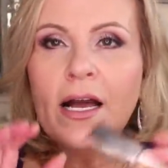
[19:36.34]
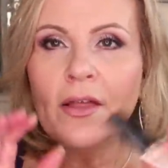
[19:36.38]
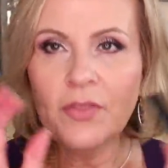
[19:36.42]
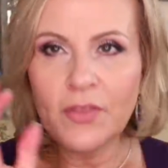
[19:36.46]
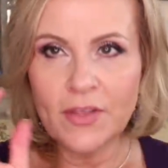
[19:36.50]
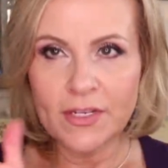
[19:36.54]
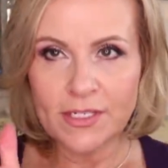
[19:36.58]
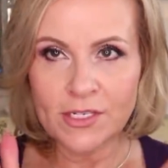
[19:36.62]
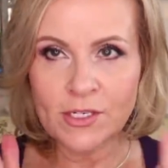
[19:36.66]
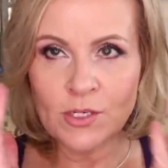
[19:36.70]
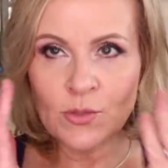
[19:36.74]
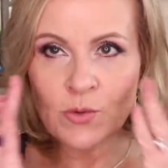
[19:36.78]

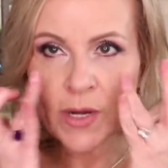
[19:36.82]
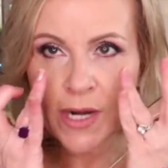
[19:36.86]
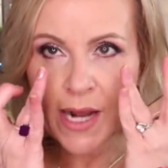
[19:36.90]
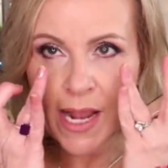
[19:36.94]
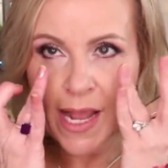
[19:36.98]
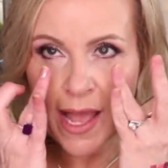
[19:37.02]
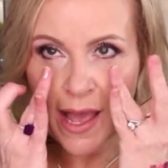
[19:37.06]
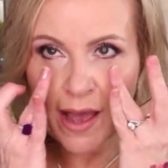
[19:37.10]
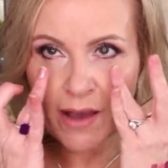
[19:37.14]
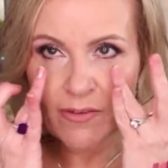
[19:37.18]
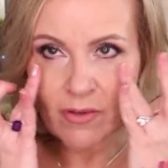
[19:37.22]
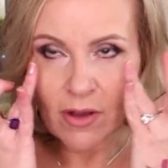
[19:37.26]
This is what I
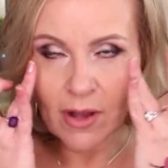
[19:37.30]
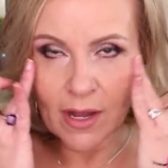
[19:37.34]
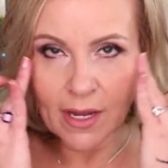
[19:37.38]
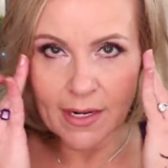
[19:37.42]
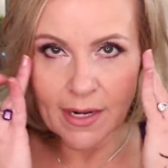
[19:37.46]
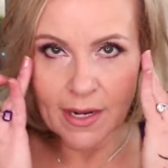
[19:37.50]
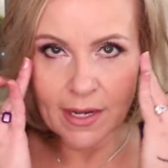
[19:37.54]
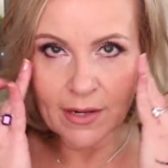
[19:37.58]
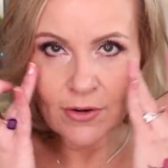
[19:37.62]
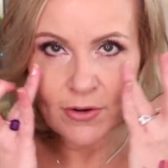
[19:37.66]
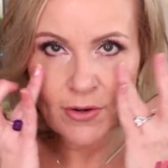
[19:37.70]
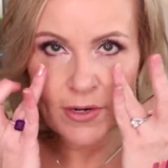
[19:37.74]
have on
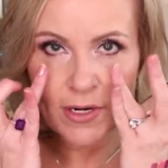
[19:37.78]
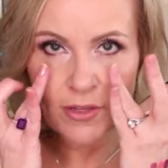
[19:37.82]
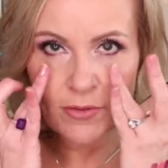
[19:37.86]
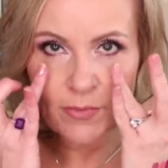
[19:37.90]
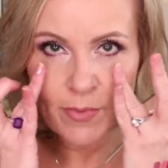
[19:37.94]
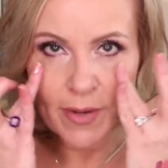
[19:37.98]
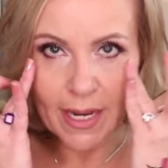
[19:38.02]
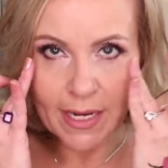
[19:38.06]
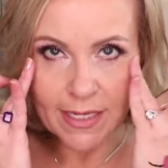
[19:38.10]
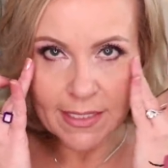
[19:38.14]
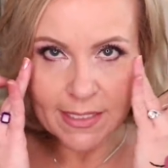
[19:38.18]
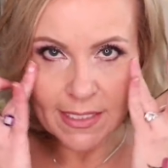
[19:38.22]
underneath
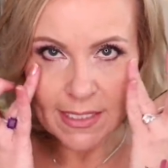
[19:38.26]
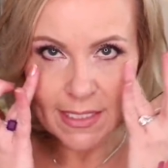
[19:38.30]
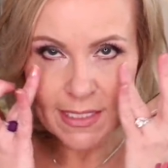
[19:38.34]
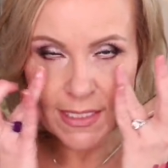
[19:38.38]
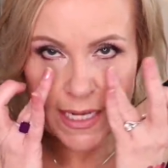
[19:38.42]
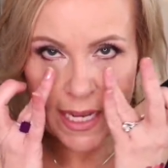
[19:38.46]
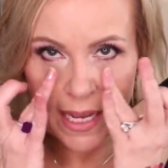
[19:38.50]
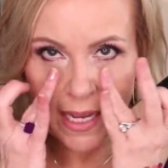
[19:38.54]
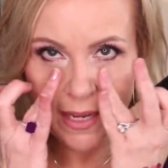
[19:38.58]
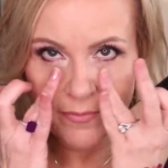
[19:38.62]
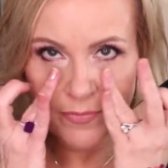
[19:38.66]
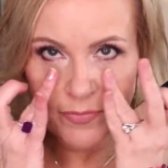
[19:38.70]
my eyes
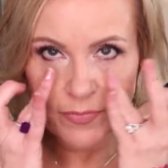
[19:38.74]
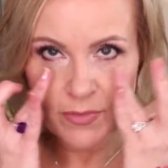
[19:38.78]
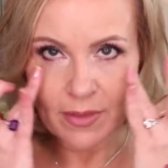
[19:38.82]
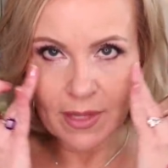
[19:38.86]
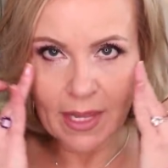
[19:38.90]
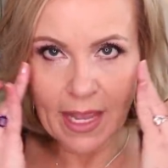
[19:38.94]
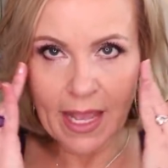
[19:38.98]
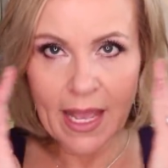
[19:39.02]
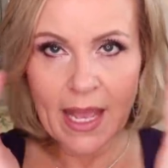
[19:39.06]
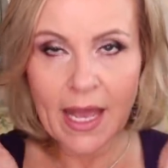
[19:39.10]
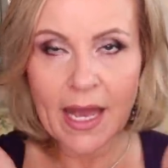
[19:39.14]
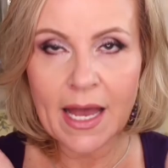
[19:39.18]
today,
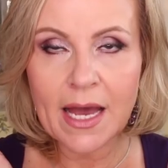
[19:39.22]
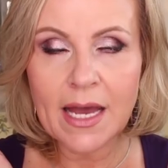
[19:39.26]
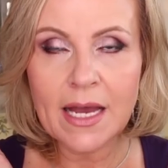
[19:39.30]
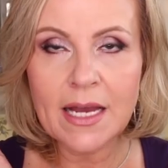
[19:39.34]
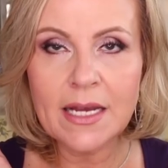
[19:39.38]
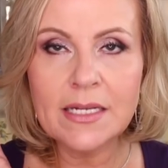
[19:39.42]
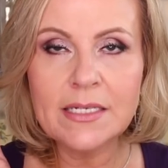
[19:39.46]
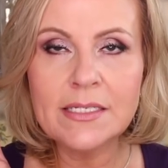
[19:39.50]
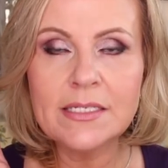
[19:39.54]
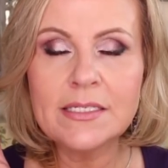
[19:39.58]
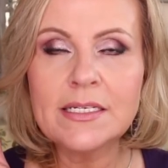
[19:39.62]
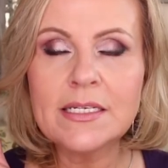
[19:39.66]

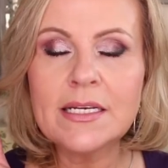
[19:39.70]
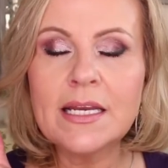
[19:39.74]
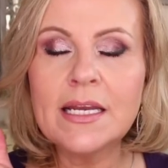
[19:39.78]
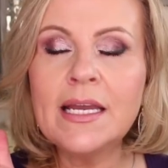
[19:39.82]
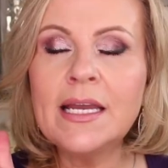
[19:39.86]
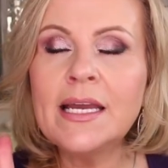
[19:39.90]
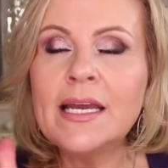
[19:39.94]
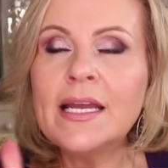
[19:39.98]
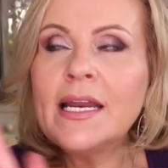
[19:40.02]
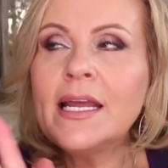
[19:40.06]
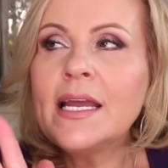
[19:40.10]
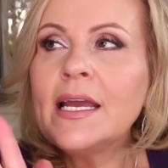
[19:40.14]
and
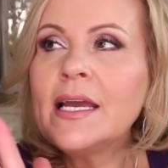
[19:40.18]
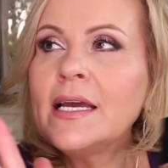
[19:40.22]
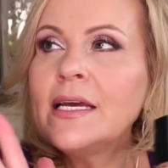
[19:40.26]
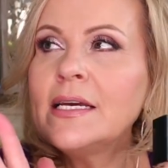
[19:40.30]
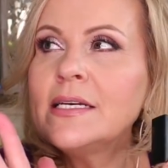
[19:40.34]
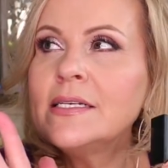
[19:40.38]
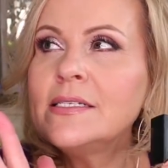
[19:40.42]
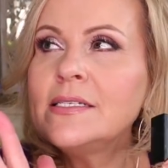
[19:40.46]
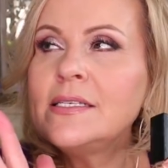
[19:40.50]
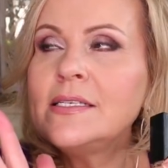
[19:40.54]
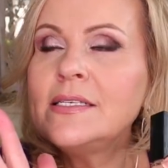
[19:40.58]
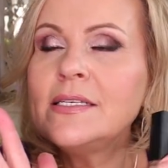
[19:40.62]
it
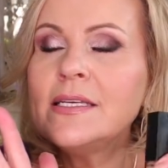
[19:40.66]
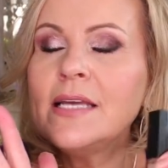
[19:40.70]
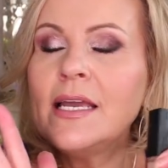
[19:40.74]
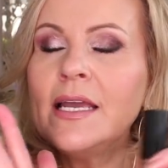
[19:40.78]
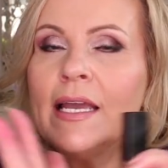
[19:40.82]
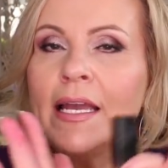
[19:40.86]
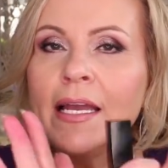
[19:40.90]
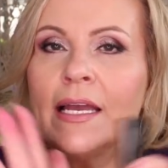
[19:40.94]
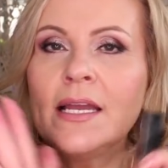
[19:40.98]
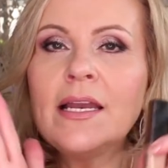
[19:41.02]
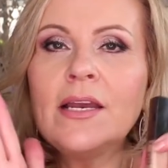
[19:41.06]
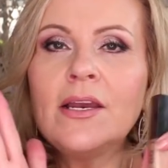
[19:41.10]
is
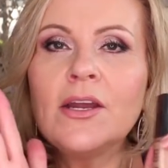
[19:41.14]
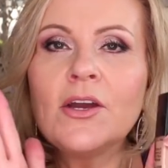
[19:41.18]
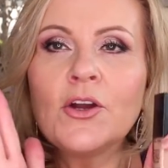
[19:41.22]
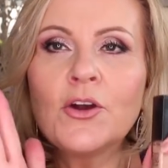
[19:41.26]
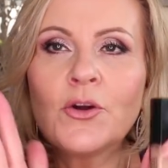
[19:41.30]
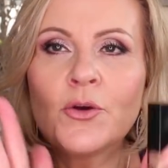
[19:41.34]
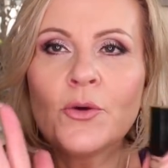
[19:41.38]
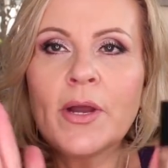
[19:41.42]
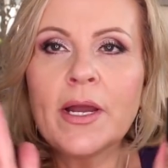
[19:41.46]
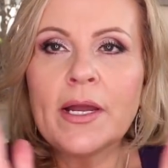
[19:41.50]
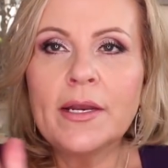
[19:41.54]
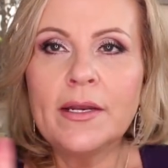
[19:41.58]

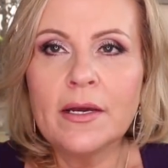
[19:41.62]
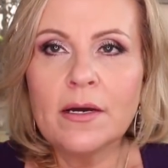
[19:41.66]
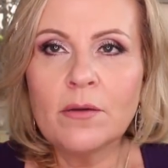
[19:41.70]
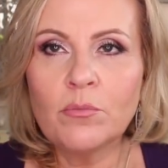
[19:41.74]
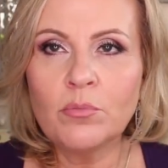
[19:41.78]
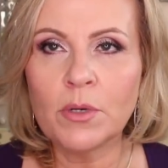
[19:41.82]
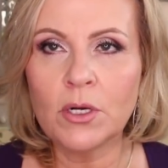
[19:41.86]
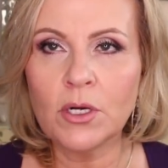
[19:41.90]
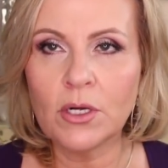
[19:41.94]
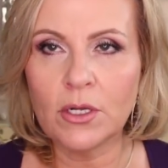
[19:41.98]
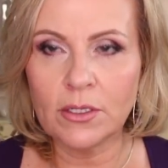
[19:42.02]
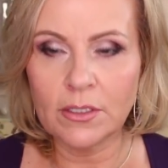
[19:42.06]

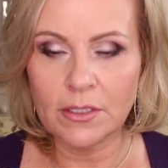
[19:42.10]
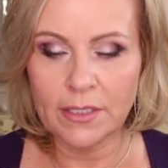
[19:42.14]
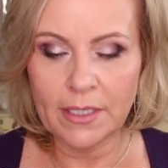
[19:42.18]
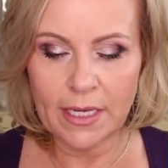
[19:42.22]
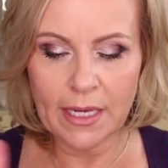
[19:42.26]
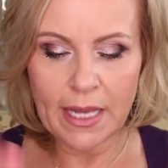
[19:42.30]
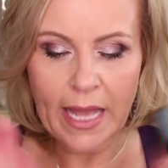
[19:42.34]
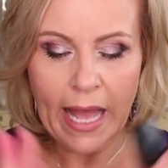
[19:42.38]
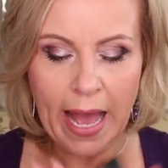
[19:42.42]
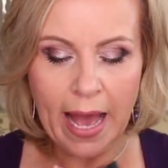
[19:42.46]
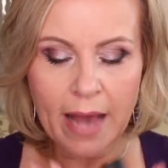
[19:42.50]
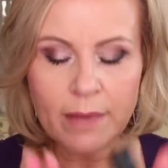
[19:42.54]
incredible.
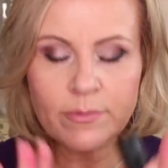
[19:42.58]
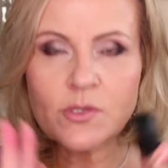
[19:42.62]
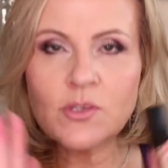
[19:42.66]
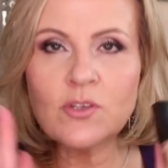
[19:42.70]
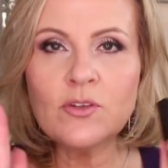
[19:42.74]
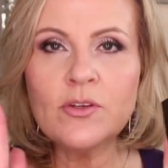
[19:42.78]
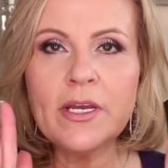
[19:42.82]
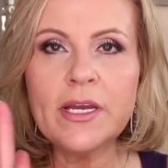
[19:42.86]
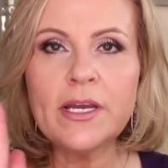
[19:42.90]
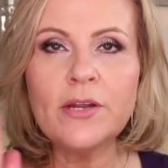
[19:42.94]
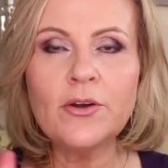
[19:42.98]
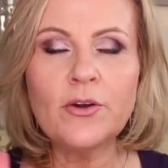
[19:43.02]

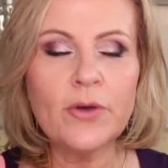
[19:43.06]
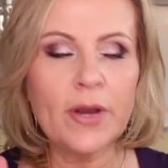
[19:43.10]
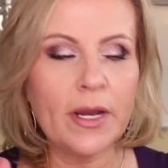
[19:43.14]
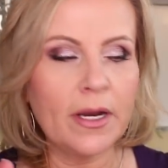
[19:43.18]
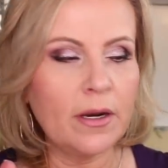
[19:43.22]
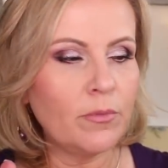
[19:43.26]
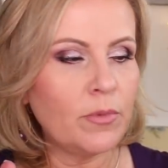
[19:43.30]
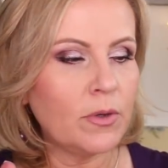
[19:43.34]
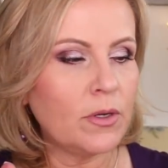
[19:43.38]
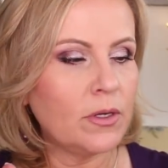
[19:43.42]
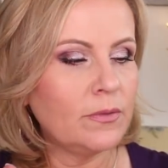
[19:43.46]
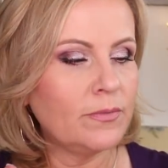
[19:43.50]
Absolutely
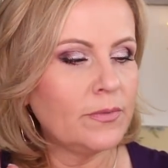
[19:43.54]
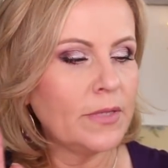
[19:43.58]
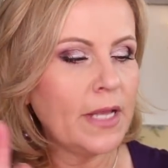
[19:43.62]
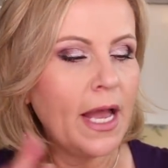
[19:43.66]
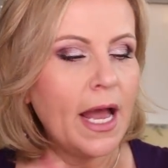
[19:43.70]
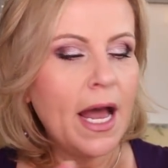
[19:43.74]
incredible.